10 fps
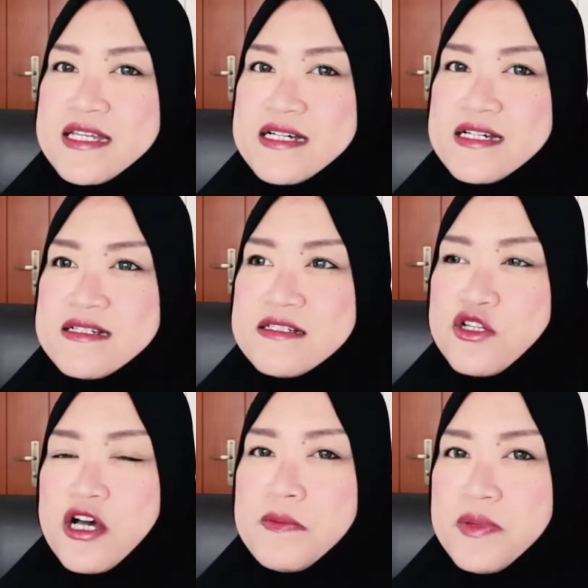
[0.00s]
under
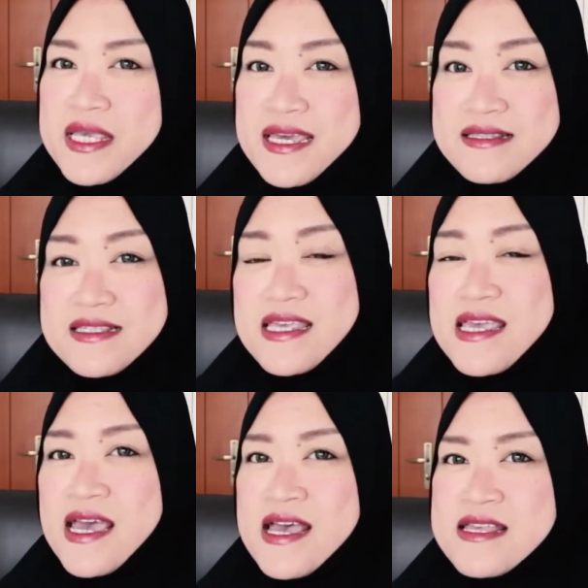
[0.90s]

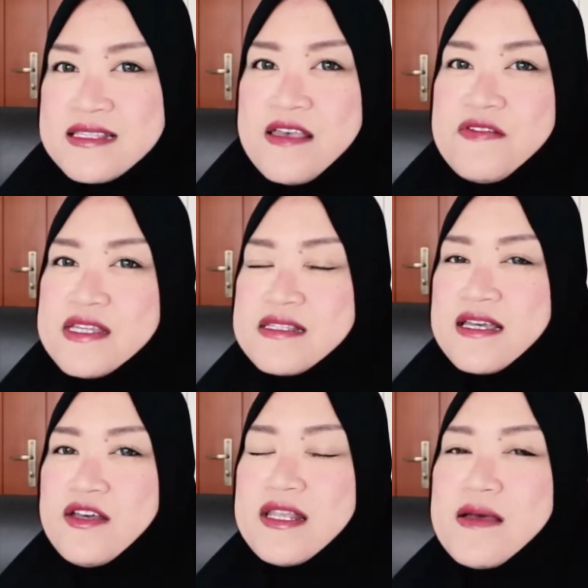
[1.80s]
.pxd, save it
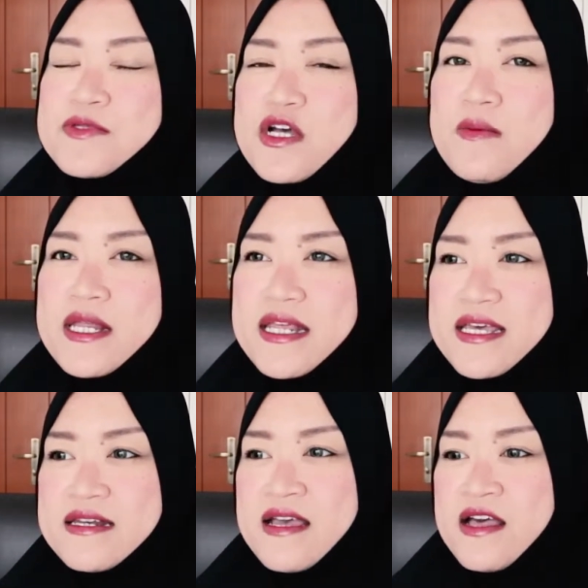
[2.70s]
inside your laptop, and
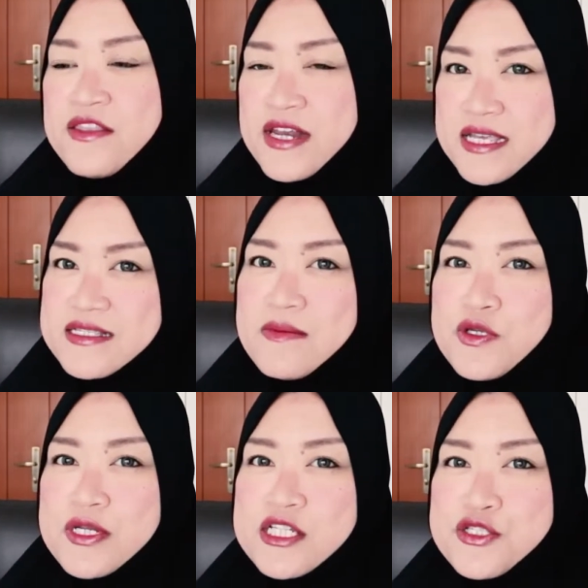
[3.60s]
then the next
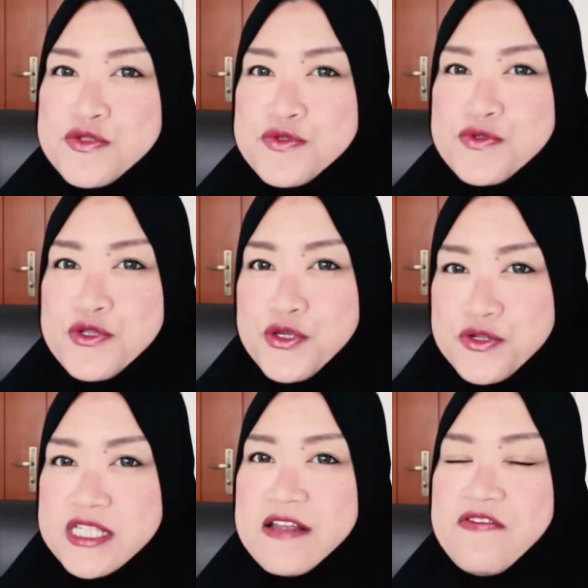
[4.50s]
time you need to
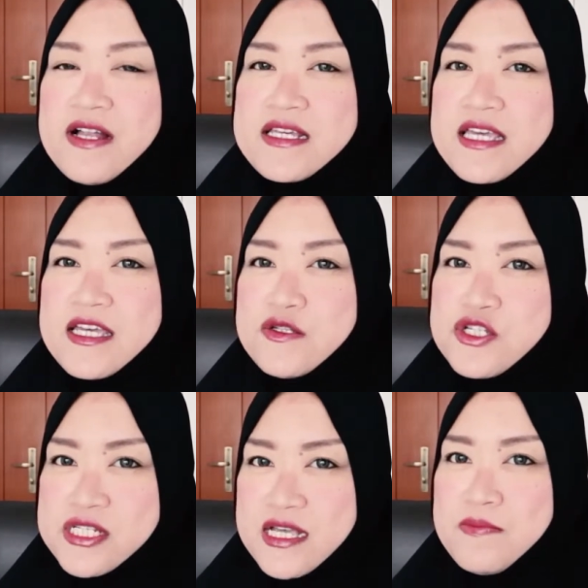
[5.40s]
use that file again,
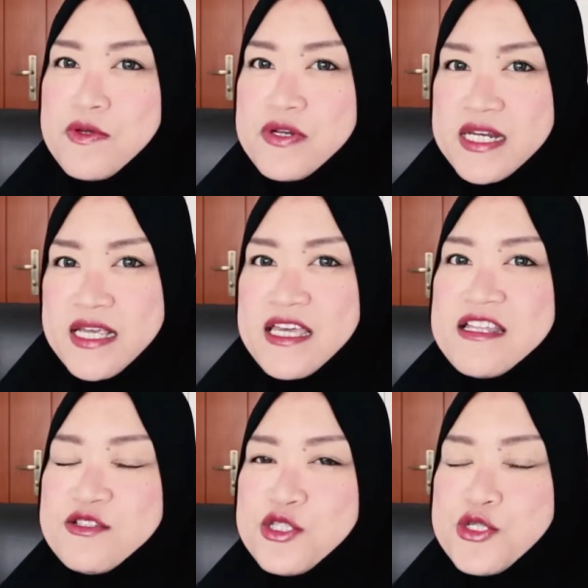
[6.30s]
you just upload it
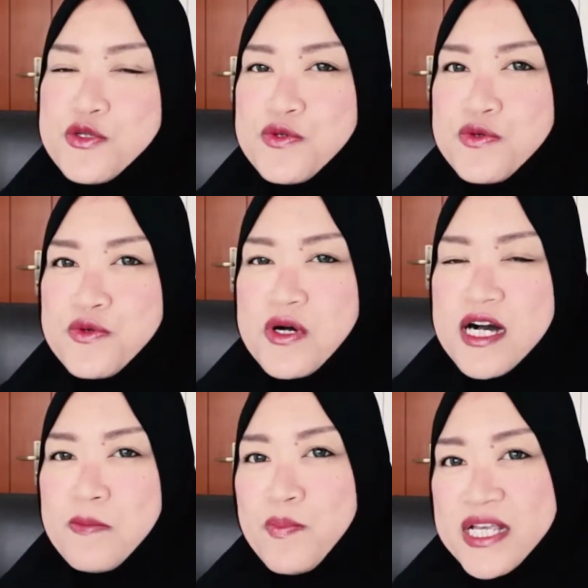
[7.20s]
again to
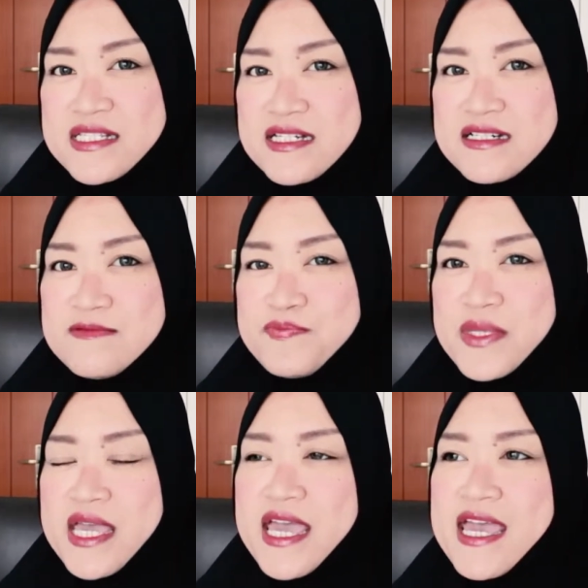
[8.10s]

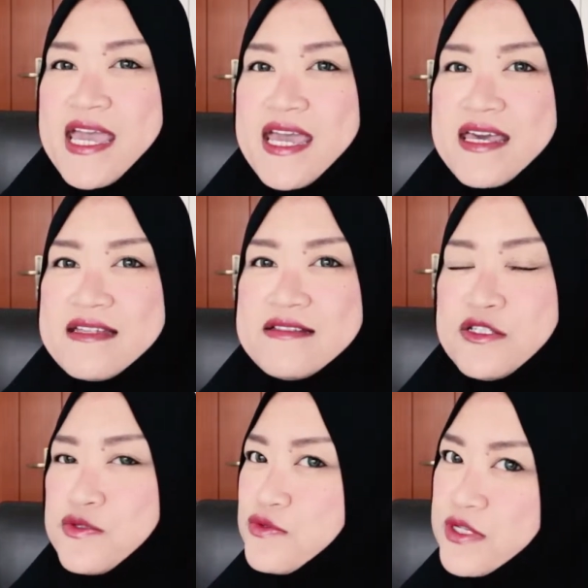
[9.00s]
Pixlr
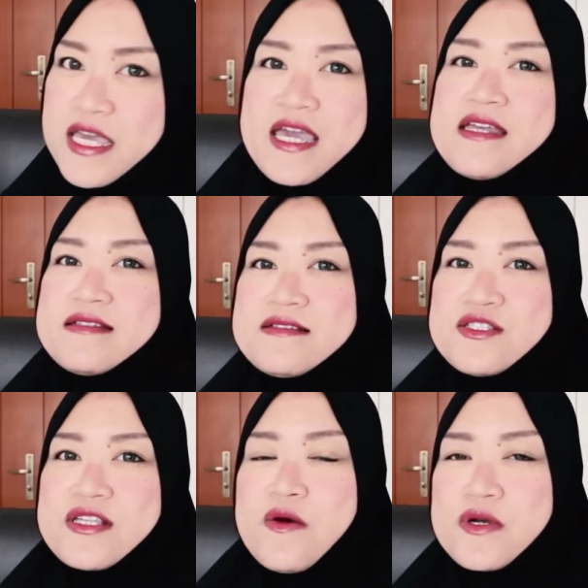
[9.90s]
and you can
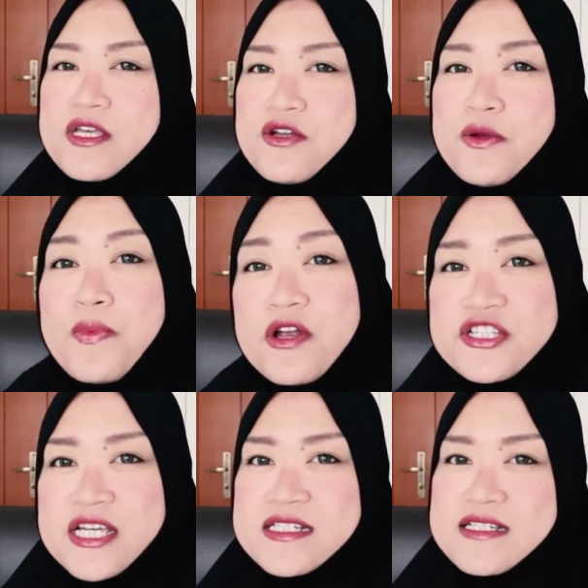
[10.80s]
start working on your
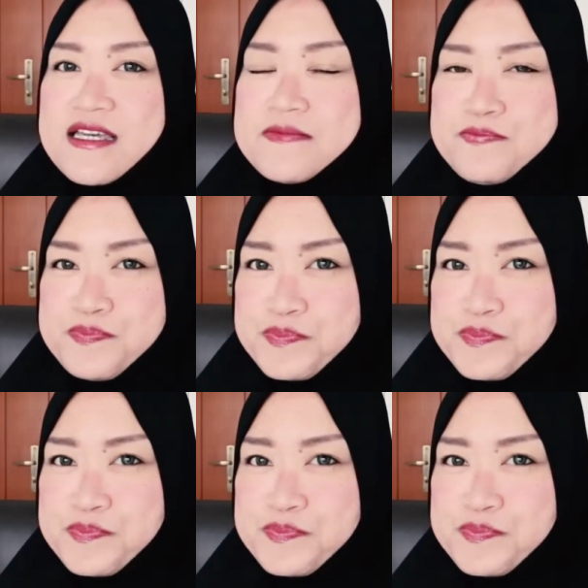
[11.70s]
project again.